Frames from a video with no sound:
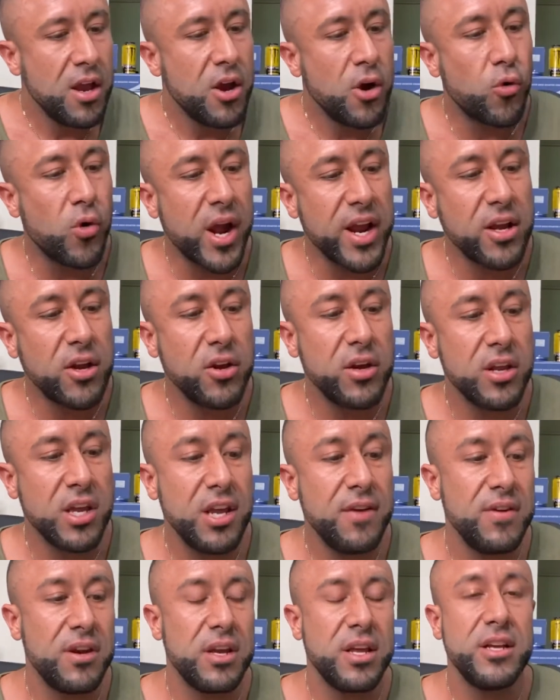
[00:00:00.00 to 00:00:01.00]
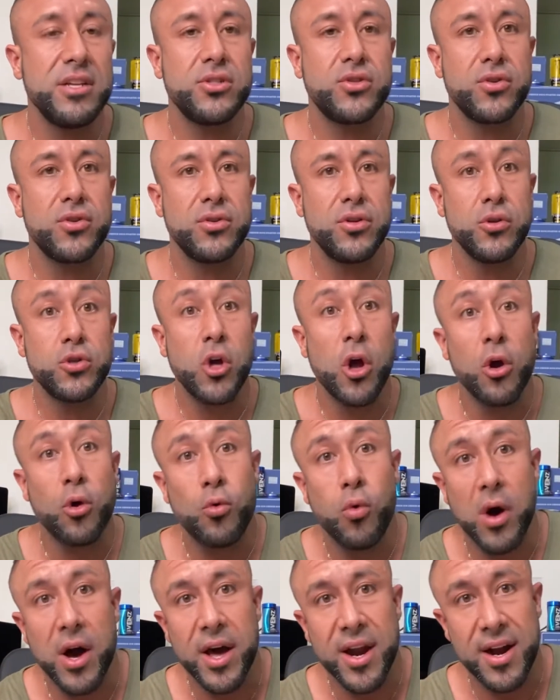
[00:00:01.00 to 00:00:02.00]
or I could even introduce
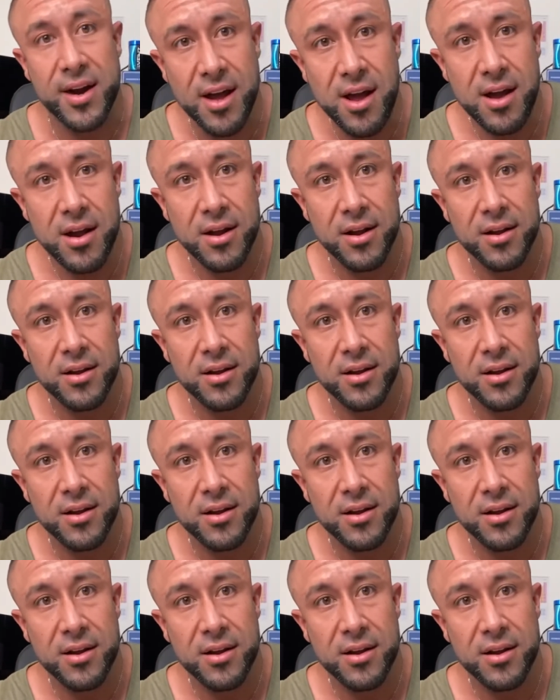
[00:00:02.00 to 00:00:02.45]
guarana.